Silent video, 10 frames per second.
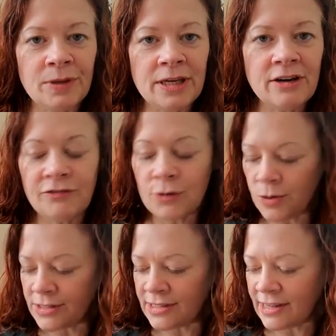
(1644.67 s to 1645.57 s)
peak
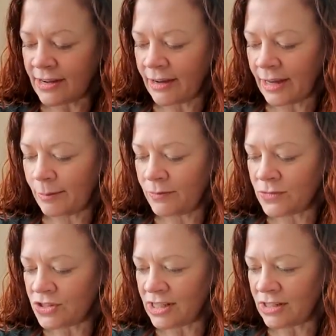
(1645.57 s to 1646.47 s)
focus time,
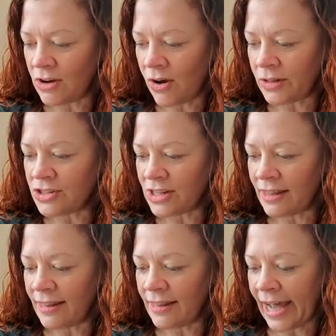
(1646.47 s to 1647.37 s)
just
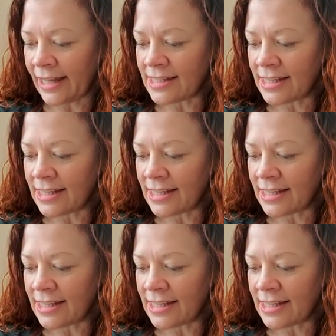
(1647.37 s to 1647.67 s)
acknowledging that.